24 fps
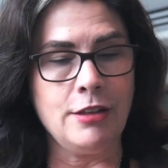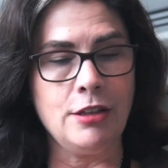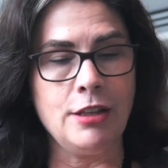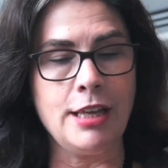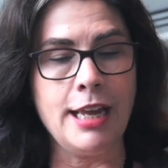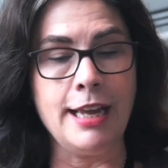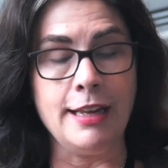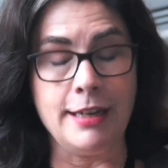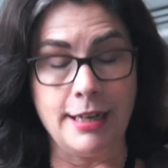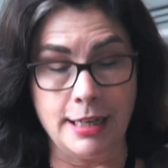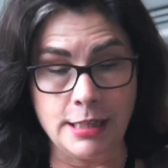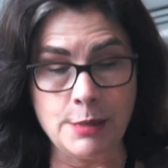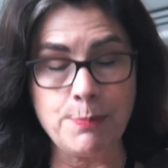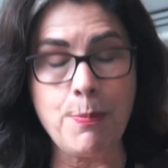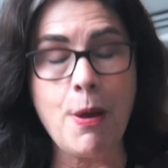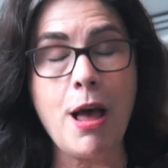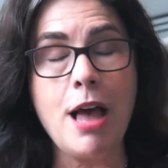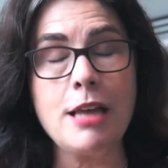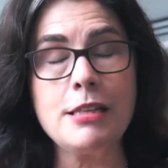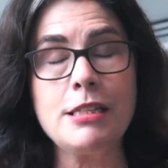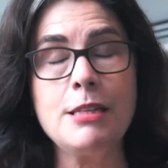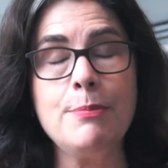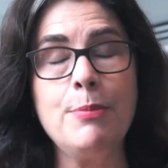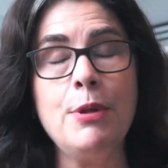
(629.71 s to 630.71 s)
it is
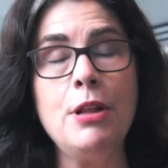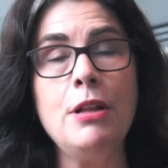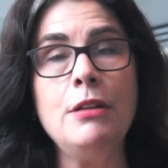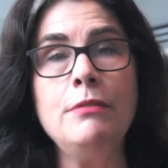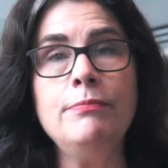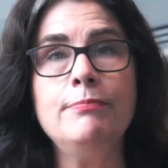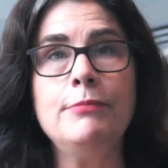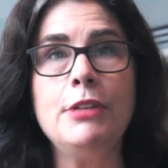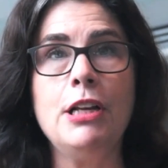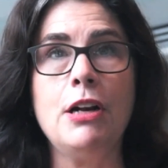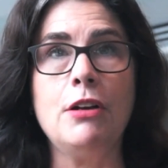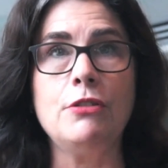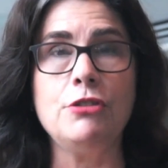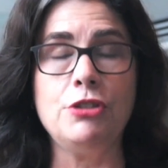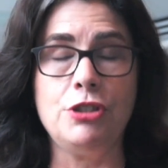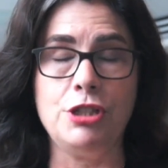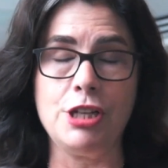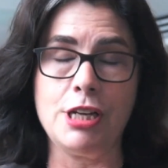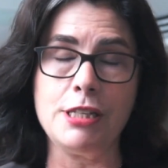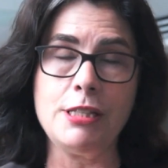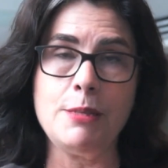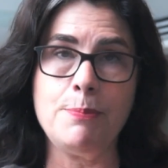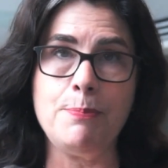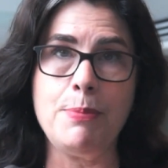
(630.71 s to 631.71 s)
possible,
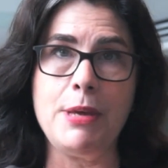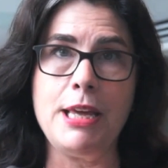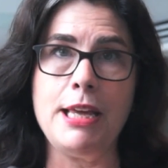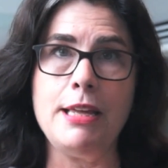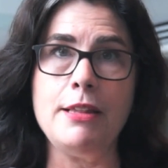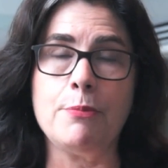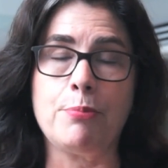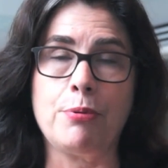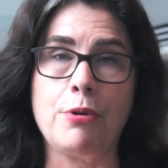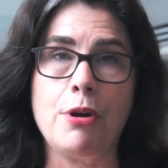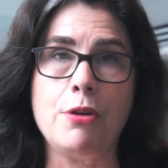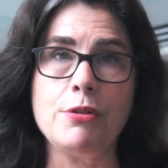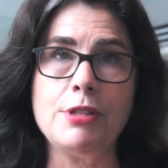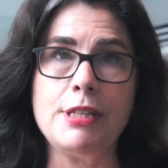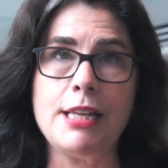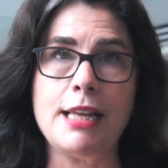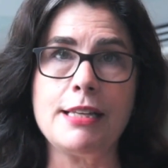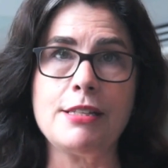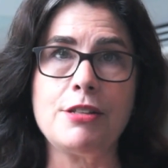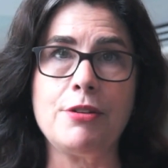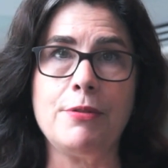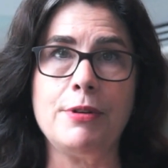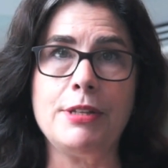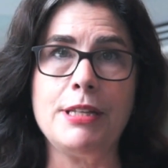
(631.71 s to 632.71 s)
just be the
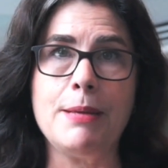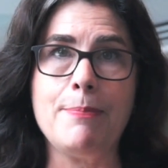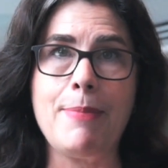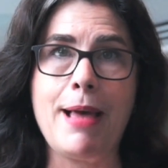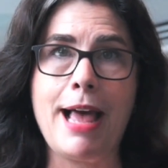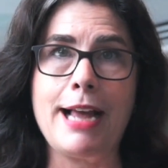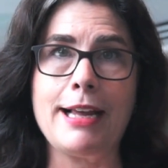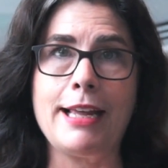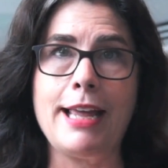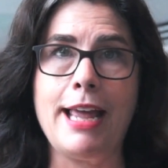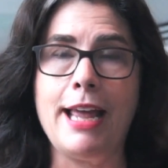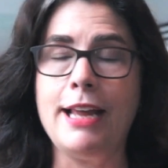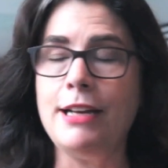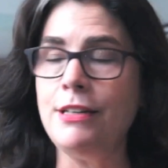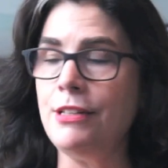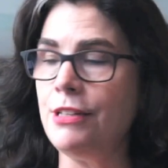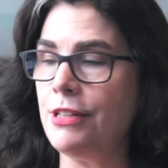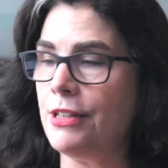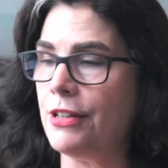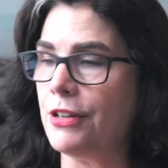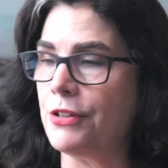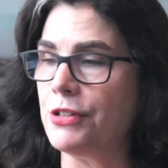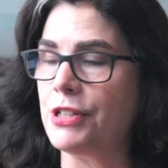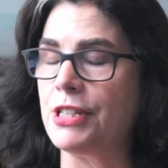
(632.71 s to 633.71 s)
processor in the back
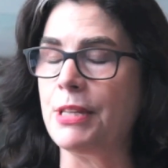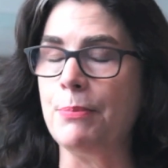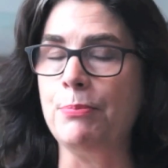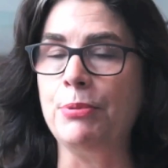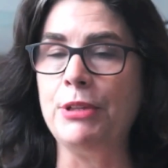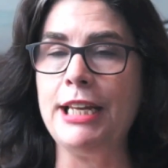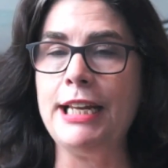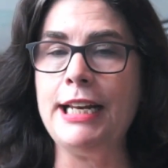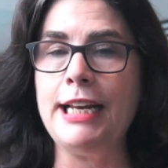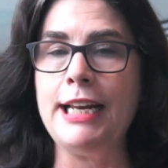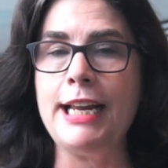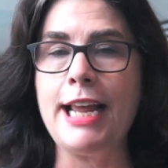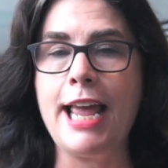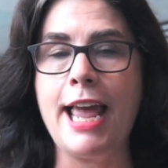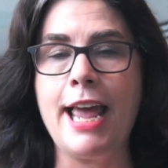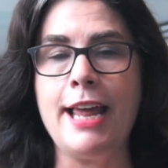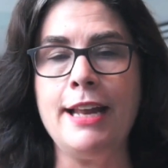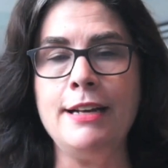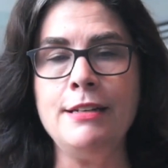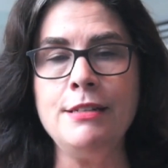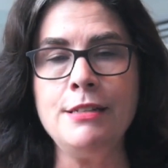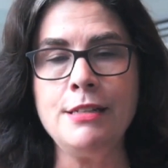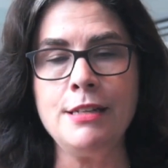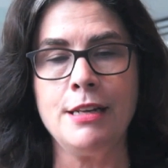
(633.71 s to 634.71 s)
end. There's the bleeding
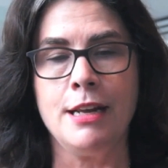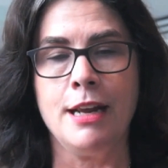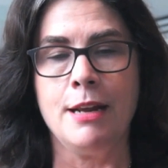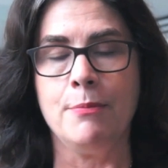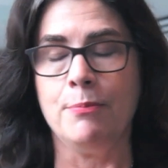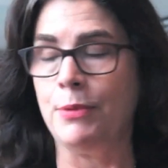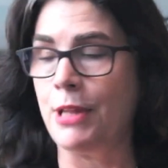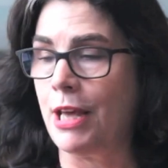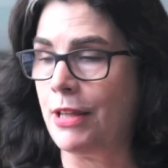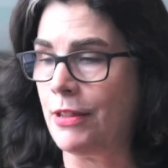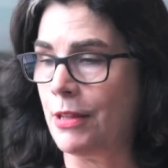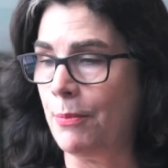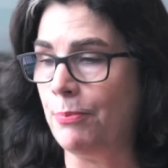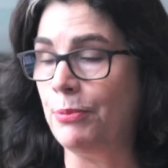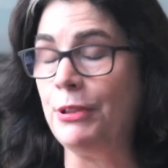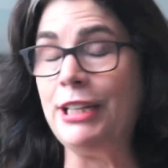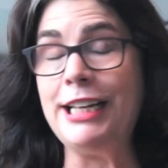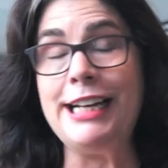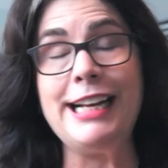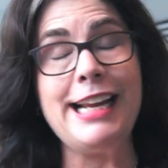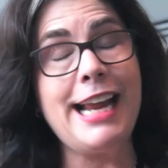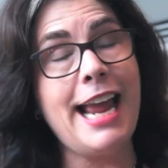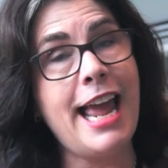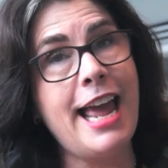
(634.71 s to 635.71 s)
end, the
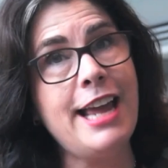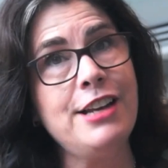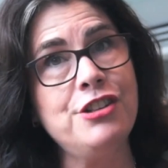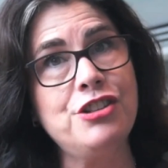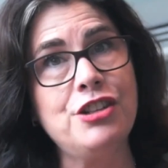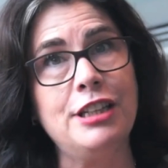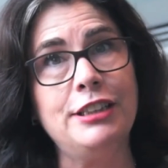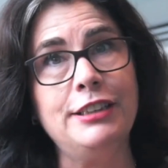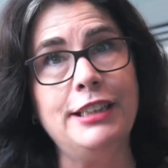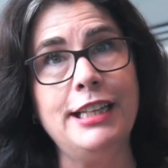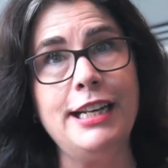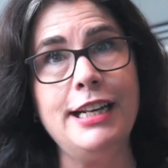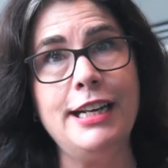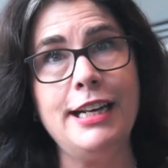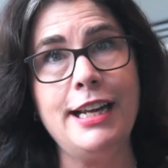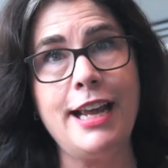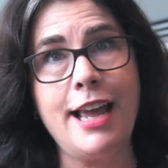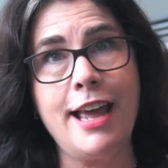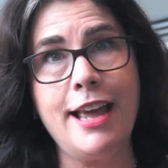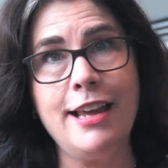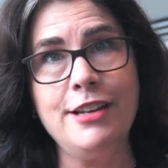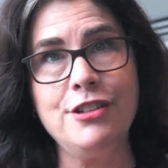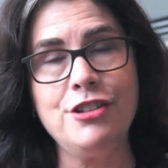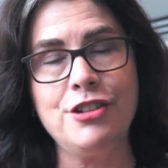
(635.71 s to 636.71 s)
bleeding edge, the leading
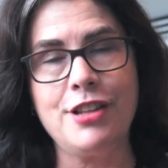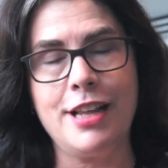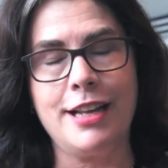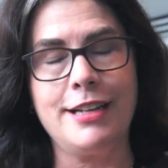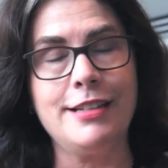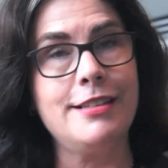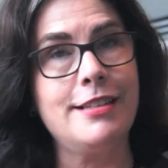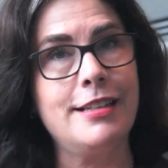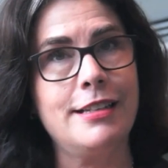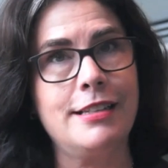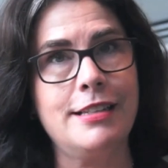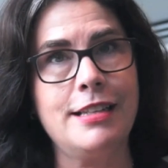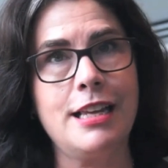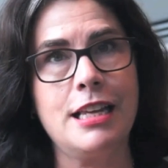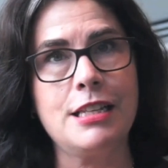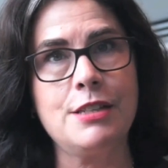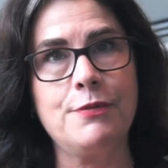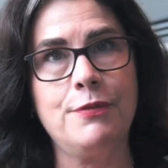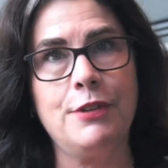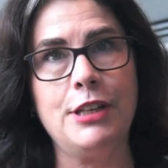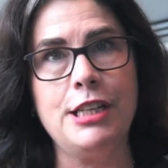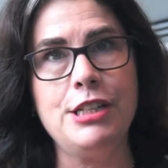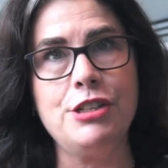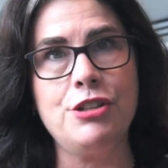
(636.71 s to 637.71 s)
edge that is
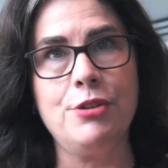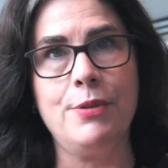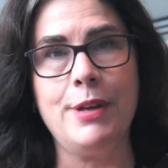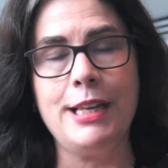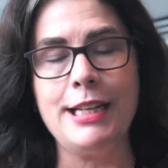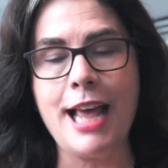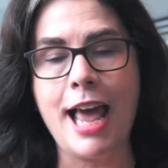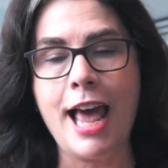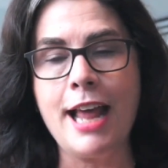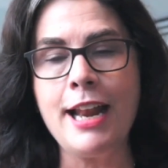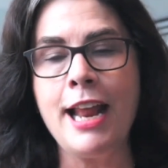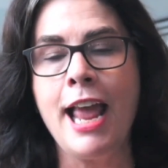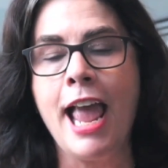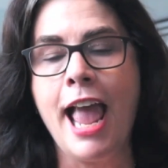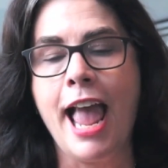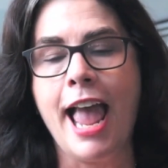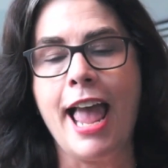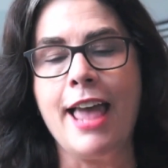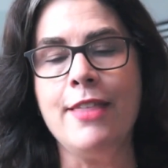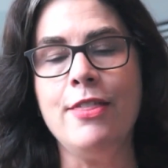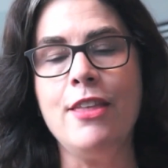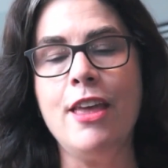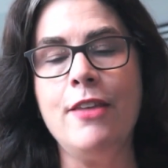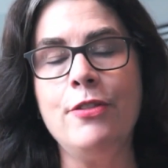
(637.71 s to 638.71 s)
successfully doing that.
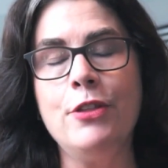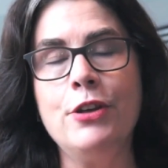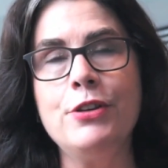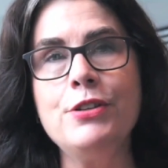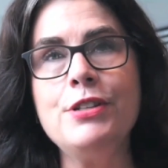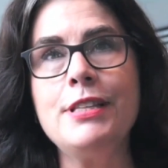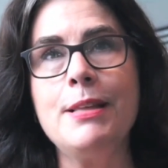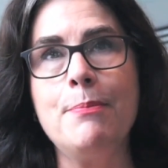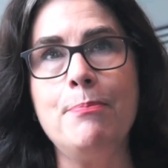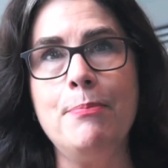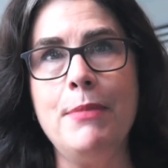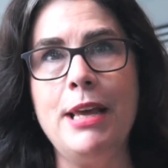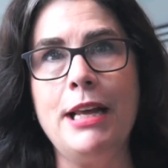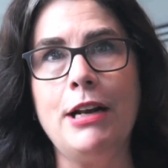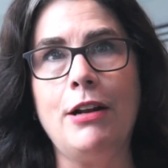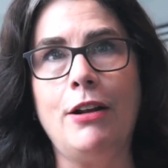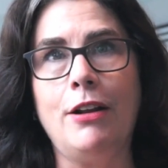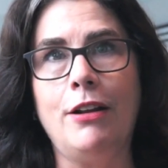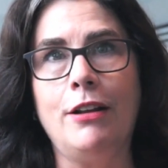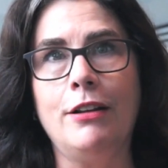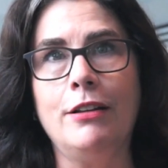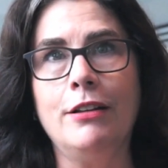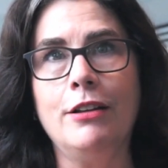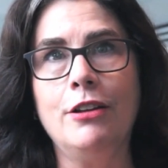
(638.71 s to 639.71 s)
And then there's the
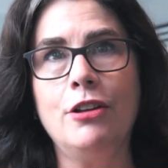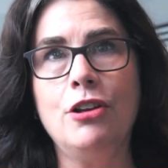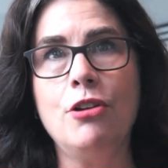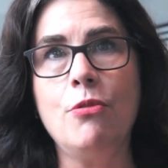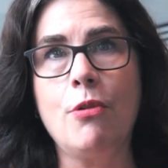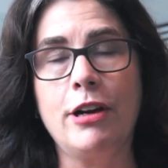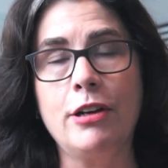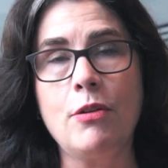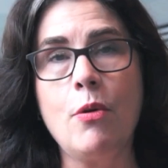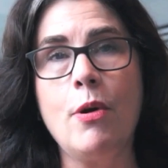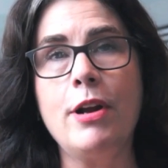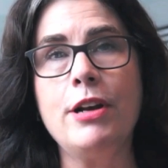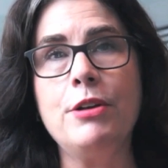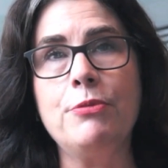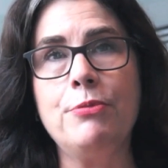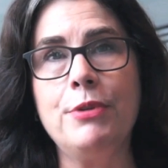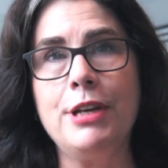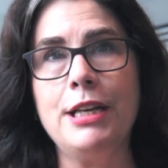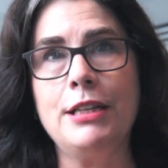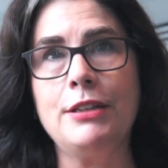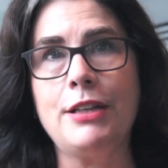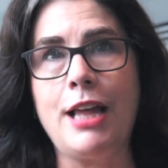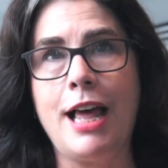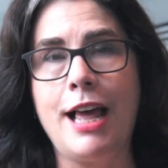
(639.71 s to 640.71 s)
middle who are going to
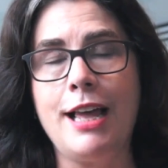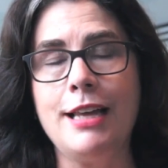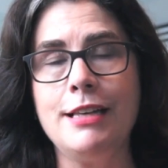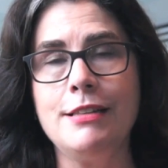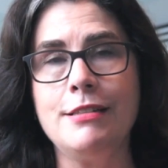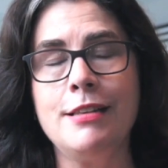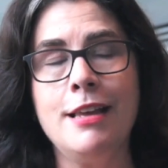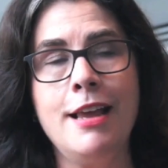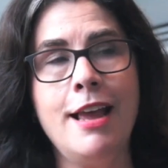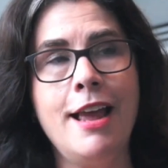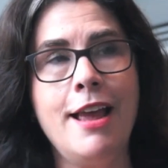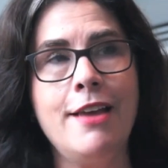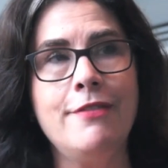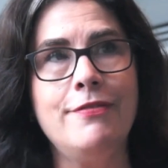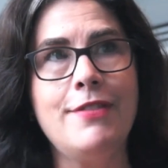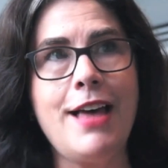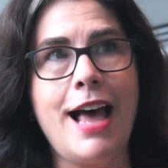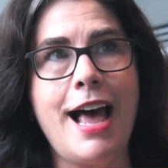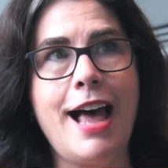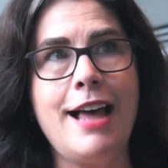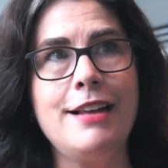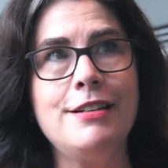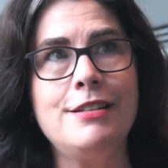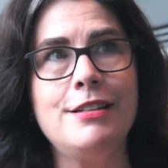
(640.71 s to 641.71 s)
realize
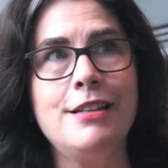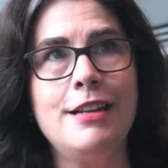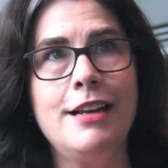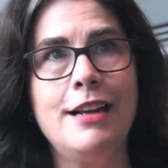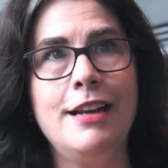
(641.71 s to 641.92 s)
that